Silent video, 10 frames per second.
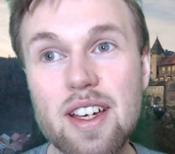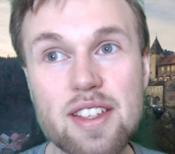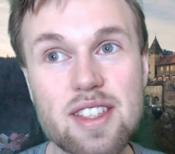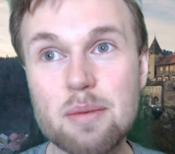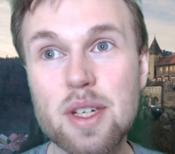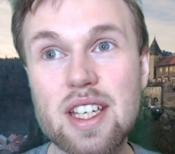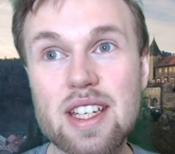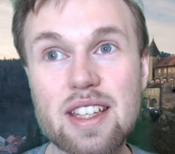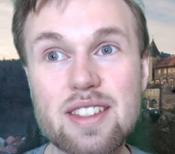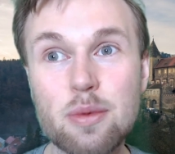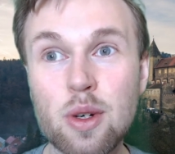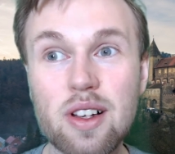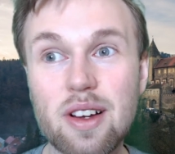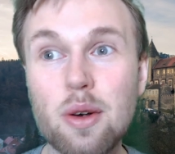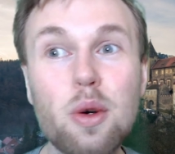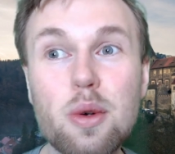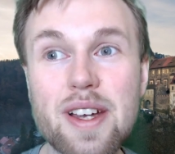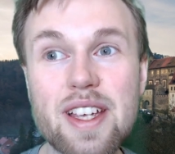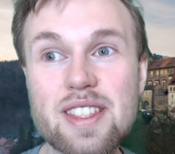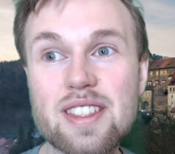Somebody that will
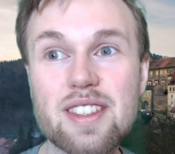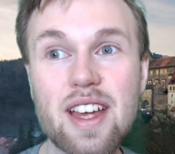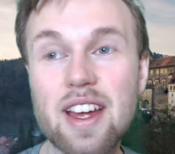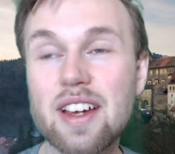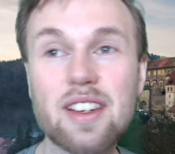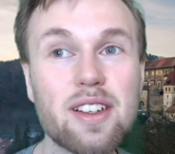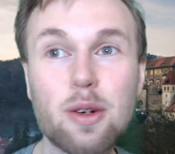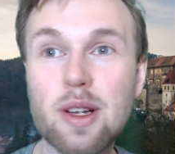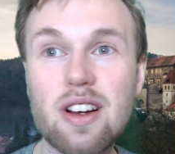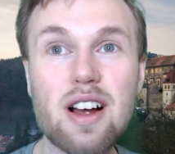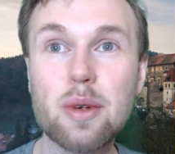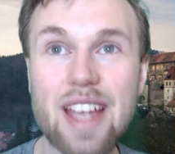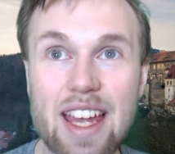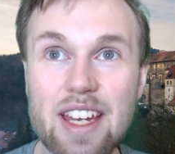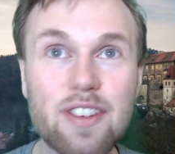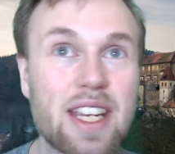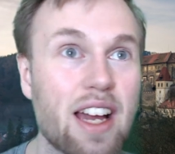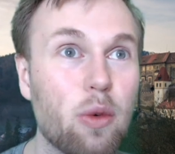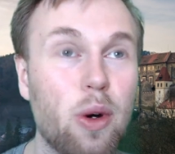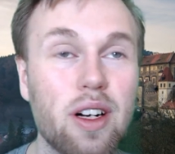always go along with anything
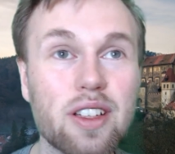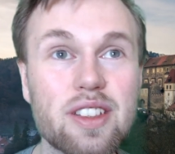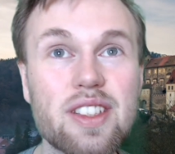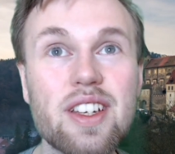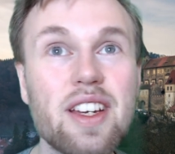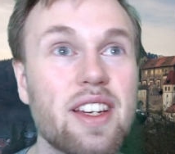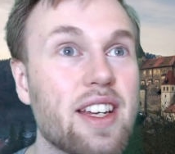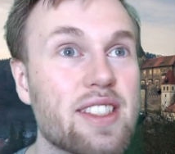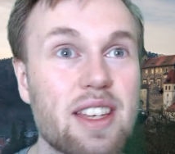I want, and